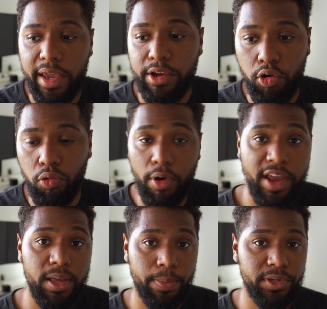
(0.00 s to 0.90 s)
a
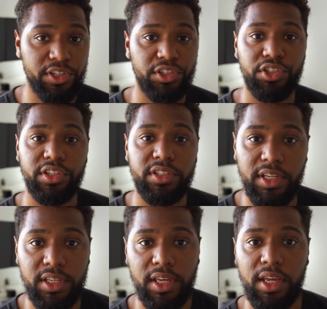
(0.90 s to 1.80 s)
great position
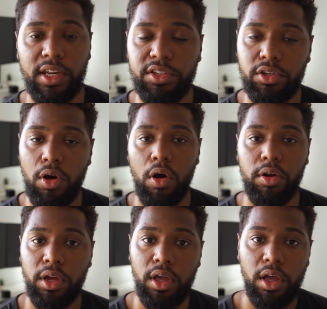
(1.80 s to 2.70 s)
to get, is
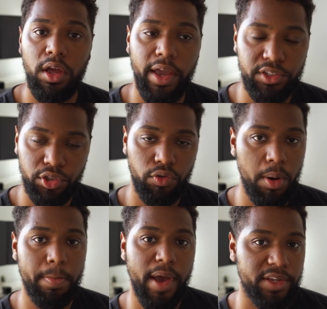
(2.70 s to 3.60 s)
called a
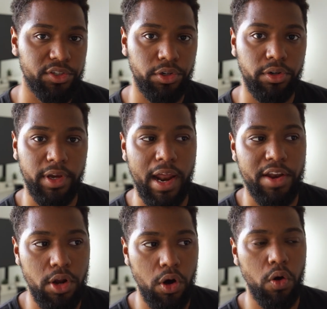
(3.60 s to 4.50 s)
Scrum Master. And I
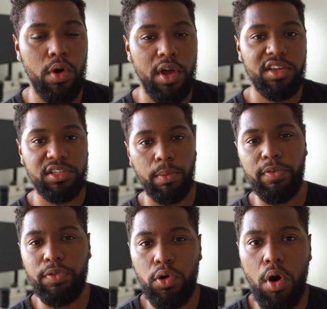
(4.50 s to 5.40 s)
know some
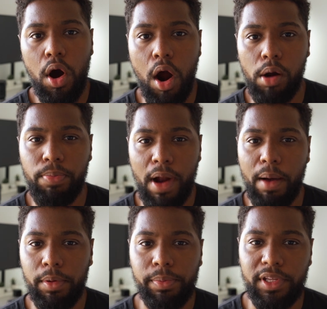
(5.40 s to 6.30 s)
of you all are
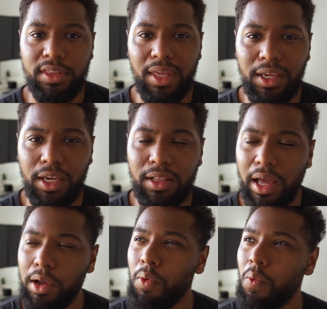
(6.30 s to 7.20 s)
probably thinking
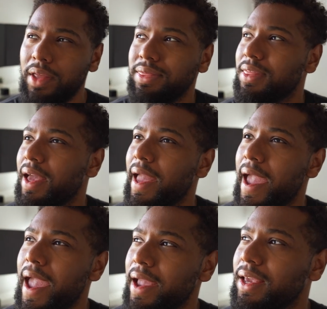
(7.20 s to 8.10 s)
like, what the
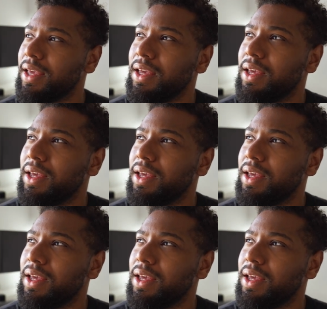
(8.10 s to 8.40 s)
heck?